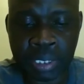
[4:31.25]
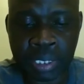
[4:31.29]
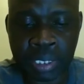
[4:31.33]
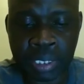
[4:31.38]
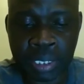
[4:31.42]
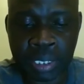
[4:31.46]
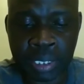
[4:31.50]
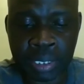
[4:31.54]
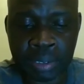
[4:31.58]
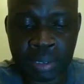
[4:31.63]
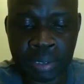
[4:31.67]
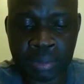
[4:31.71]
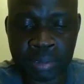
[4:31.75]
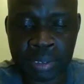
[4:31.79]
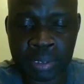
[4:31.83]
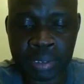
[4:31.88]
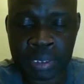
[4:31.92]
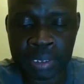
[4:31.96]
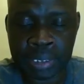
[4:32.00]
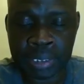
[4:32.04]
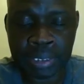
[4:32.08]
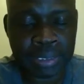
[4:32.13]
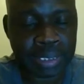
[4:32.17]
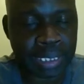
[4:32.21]

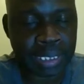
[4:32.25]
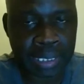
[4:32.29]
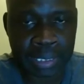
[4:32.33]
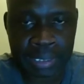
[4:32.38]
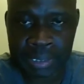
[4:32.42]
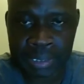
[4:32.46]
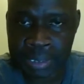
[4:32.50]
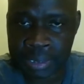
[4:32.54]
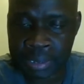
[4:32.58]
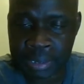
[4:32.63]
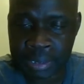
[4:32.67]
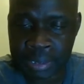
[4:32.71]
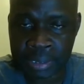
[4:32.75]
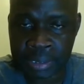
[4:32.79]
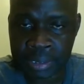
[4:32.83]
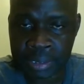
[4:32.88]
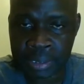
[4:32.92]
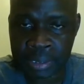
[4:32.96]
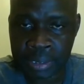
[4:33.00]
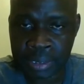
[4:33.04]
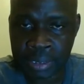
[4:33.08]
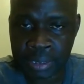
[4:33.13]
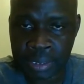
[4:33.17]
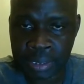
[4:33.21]
the internet.
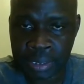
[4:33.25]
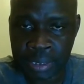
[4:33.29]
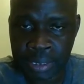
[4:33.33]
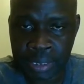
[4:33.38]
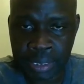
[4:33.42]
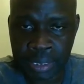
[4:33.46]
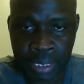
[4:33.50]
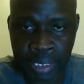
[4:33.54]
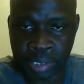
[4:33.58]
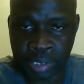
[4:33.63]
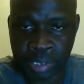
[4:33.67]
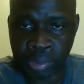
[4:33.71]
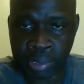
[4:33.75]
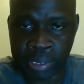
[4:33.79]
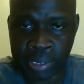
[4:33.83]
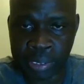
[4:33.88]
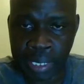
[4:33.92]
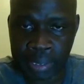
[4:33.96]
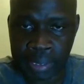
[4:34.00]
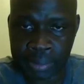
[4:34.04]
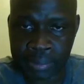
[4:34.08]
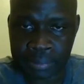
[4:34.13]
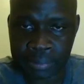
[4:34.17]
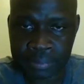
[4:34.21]
And you are
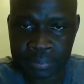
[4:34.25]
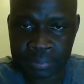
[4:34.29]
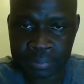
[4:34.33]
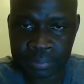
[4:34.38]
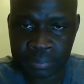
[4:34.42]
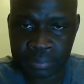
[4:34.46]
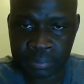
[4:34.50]
done.